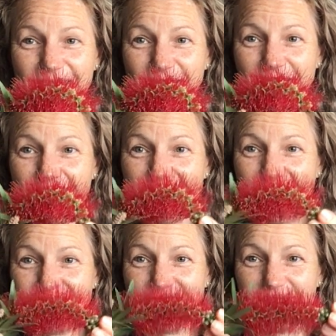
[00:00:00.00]
The, the
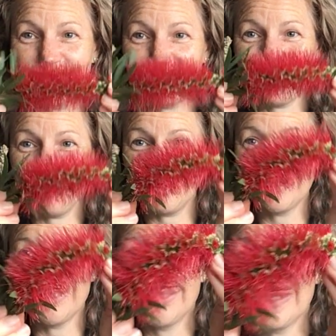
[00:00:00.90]
texture is really
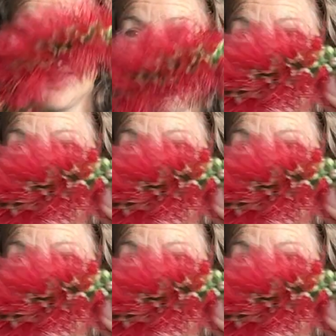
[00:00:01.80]
cool.